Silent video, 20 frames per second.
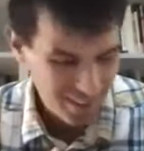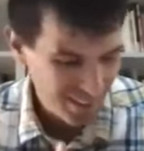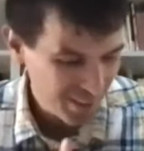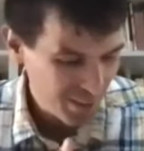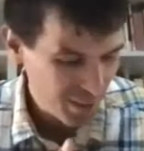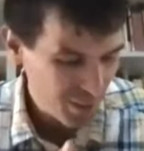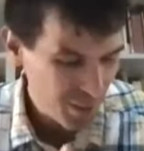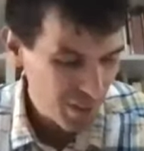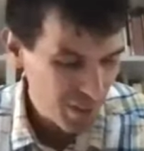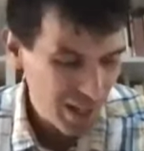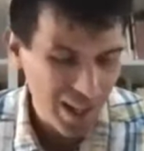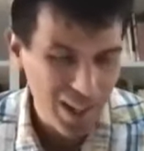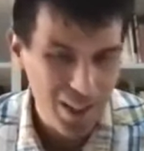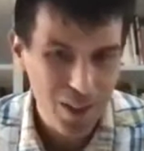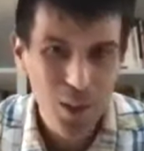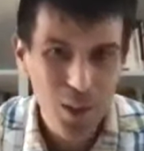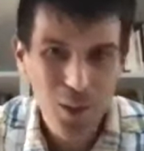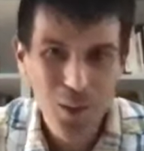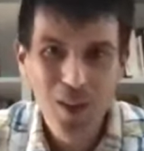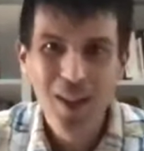
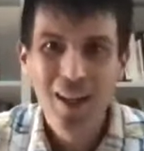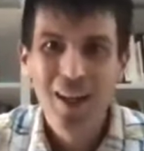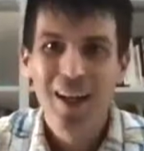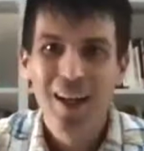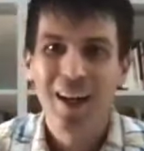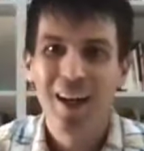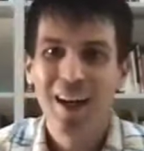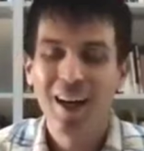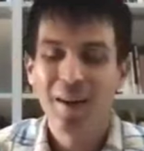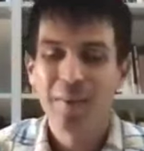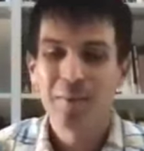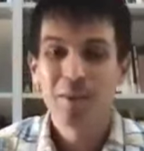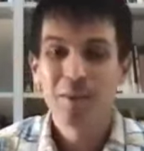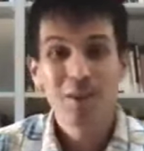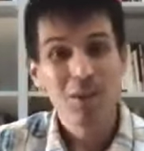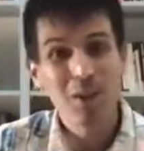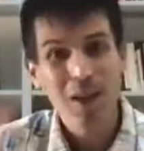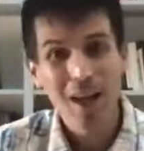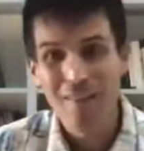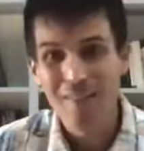Ohio
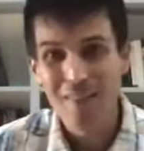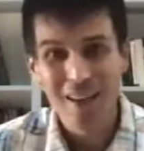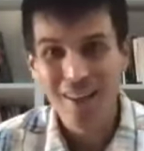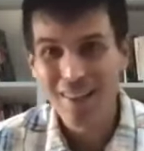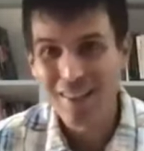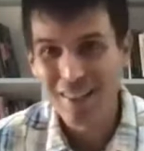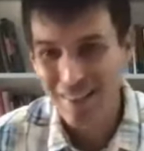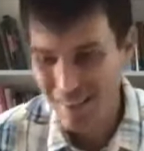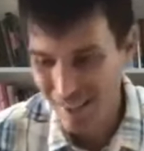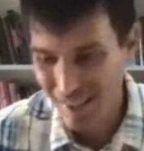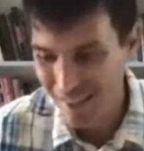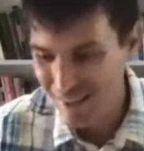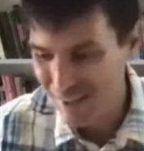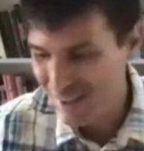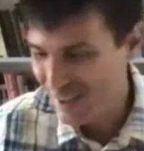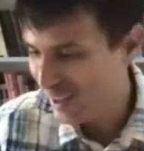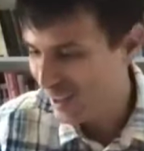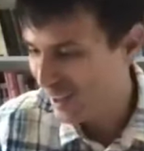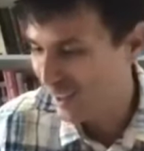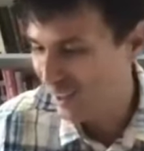to have any sense
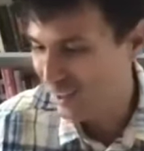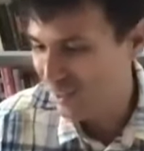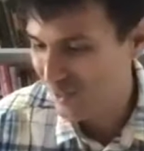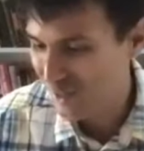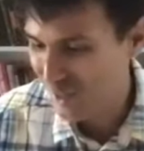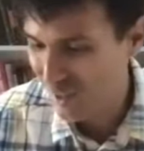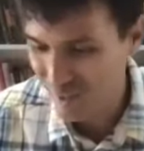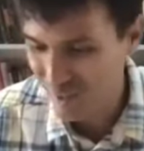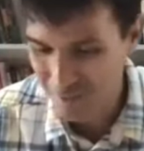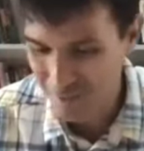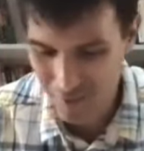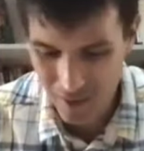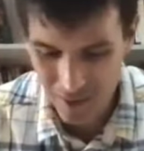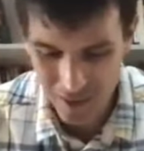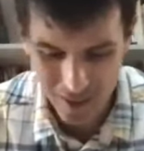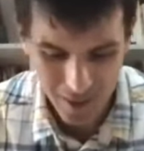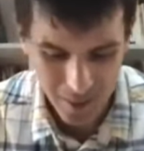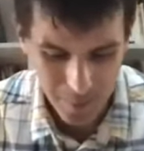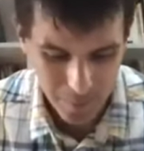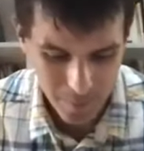of
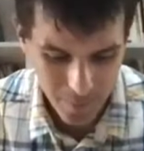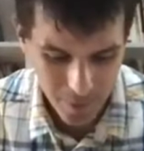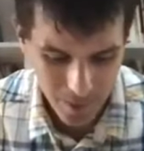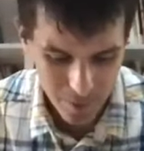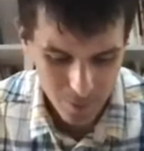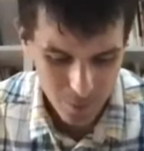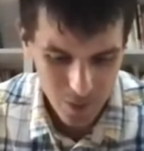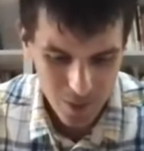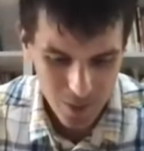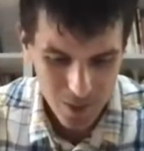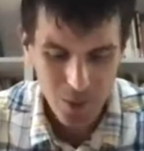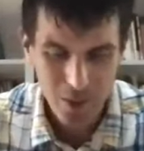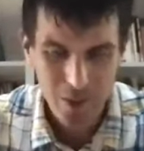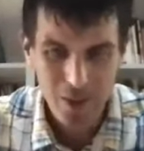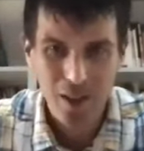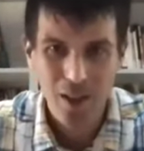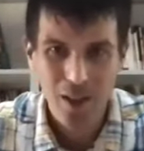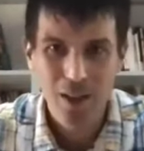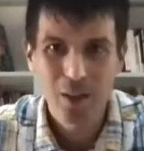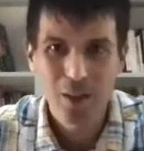what's going
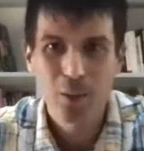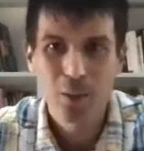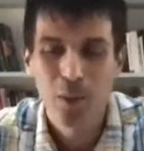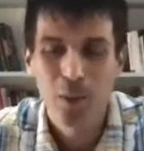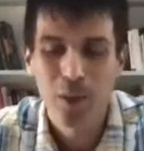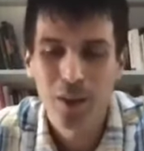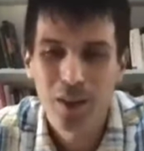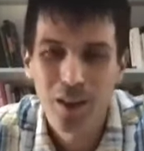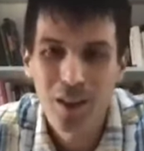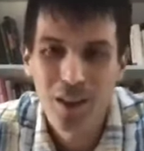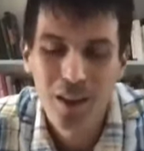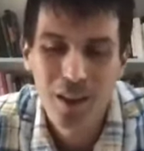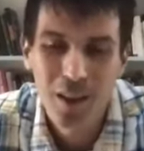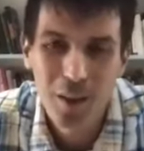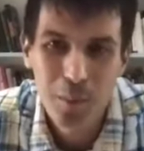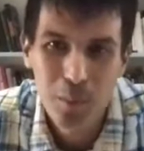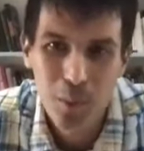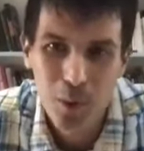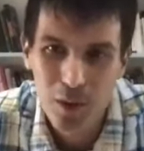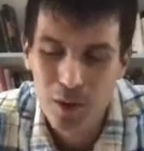on with
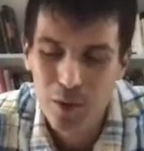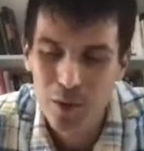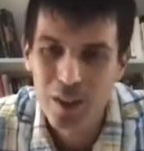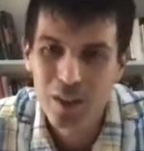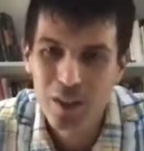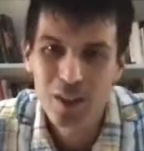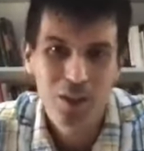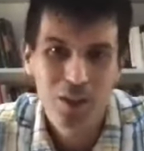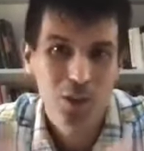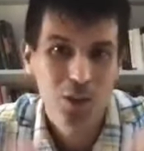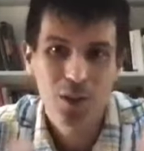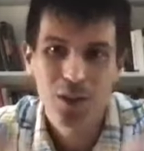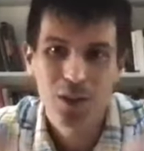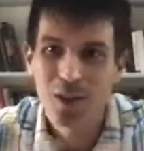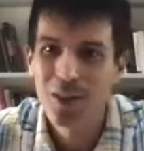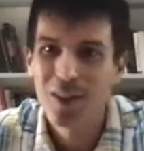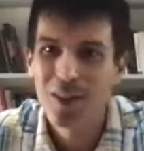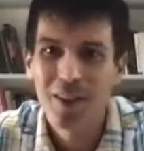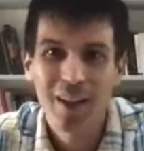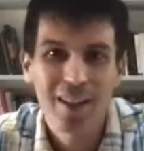the Board of Regents
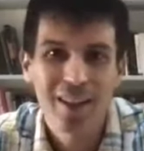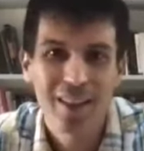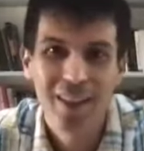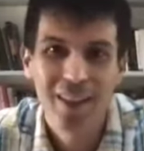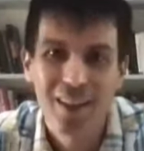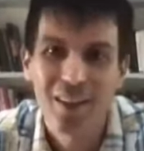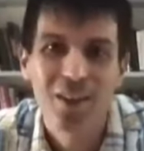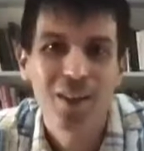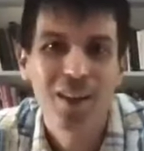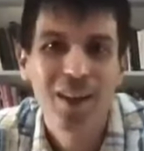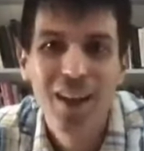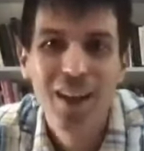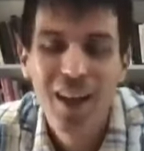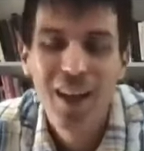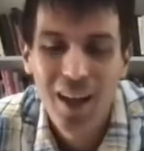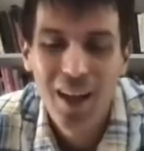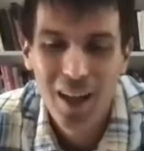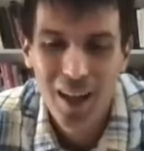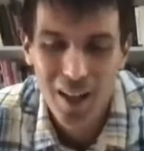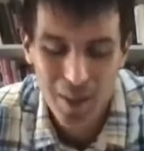or any other
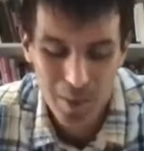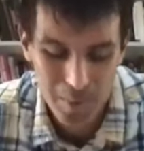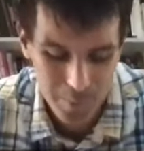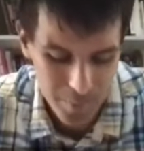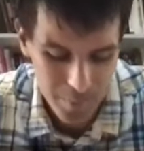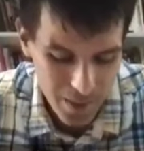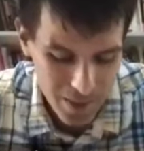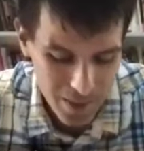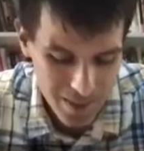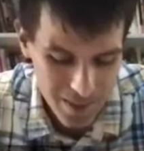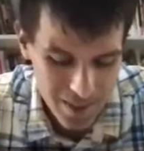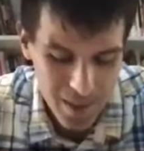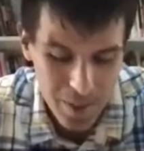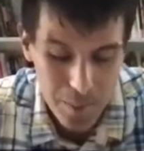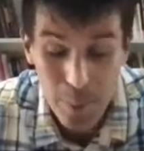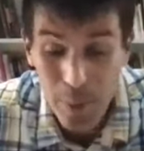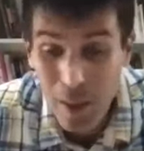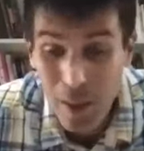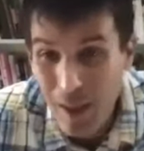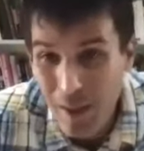entity.
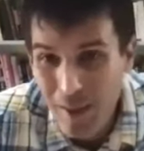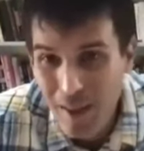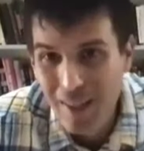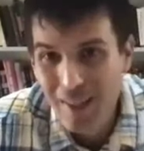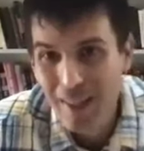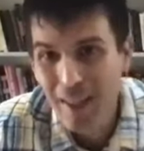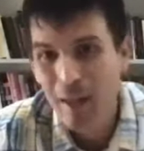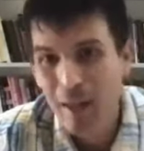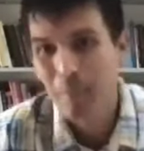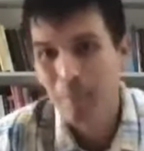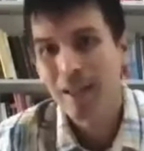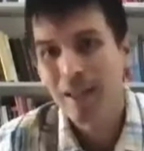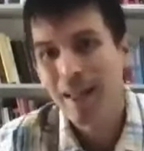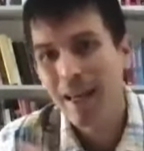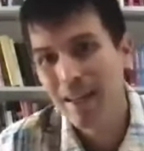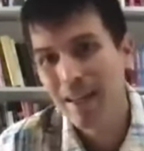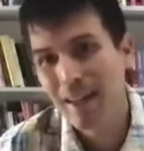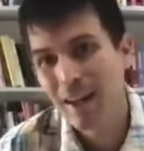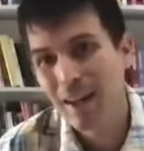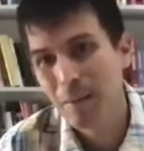But I
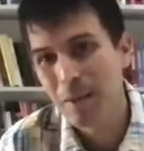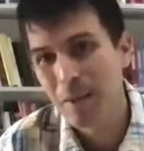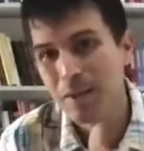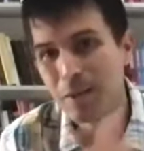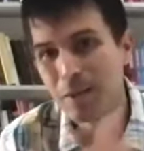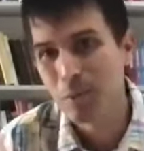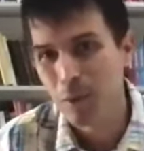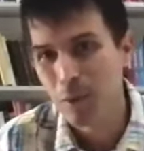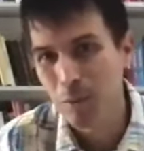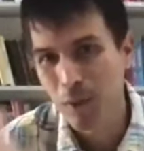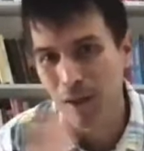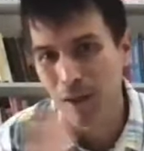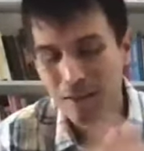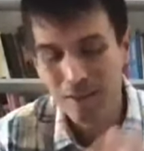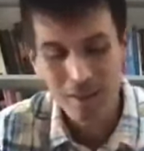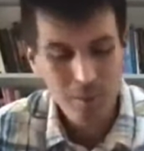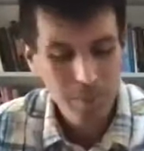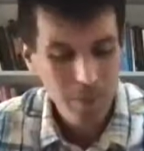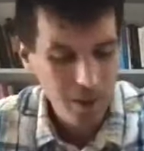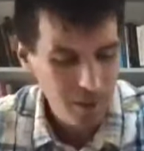can comment more
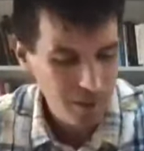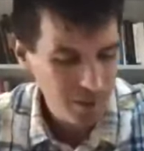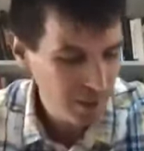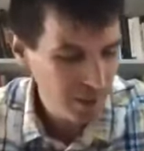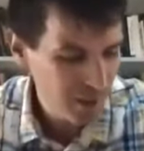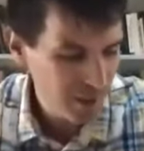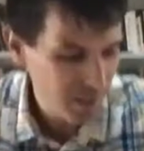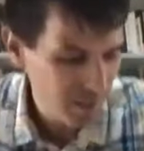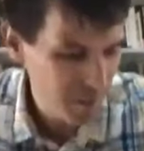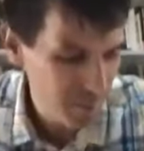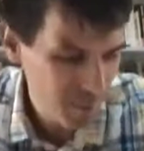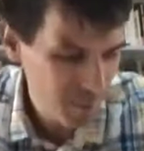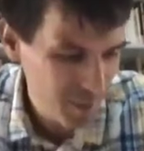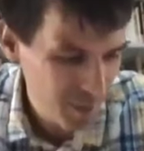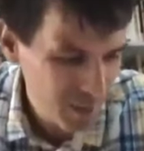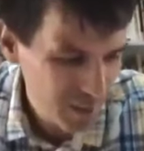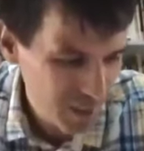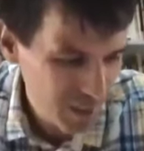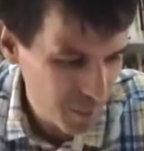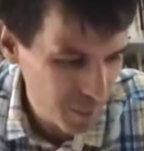broadly about
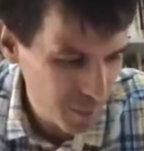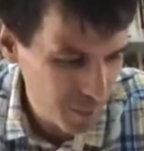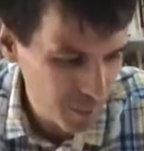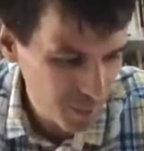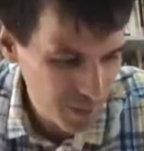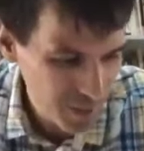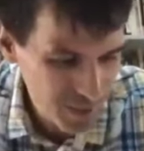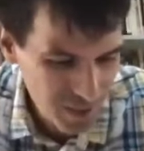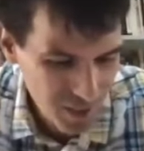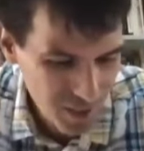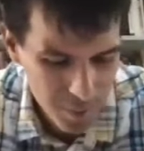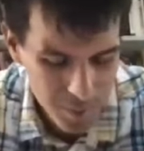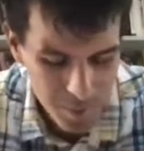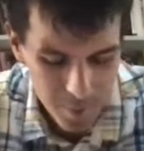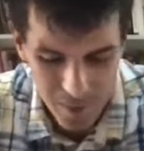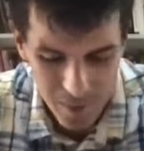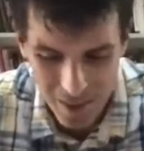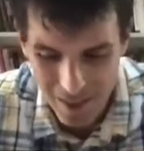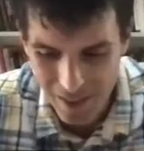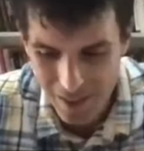some
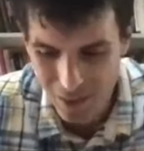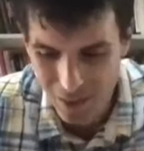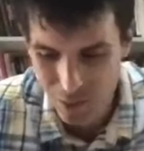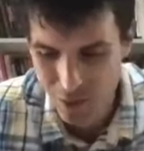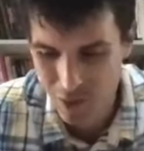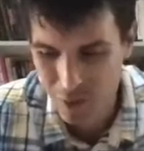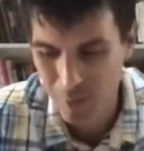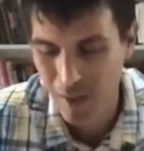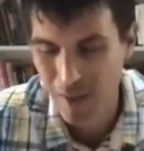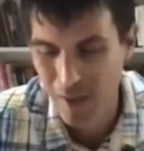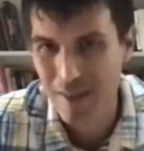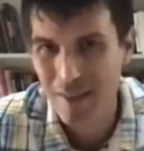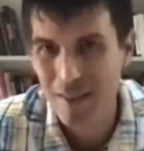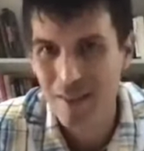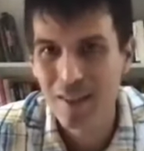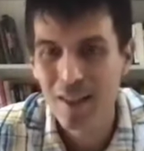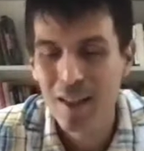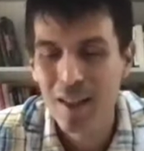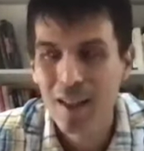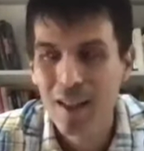
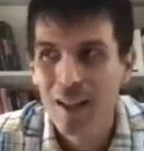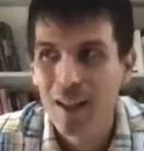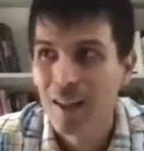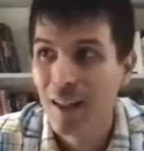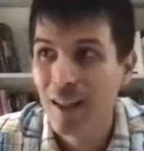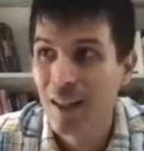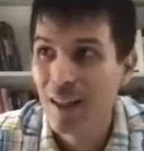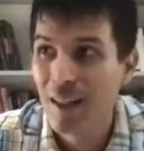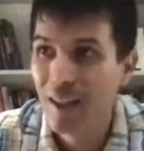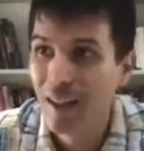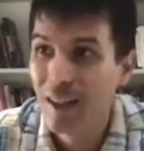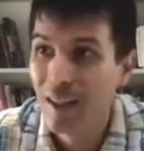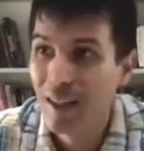responses that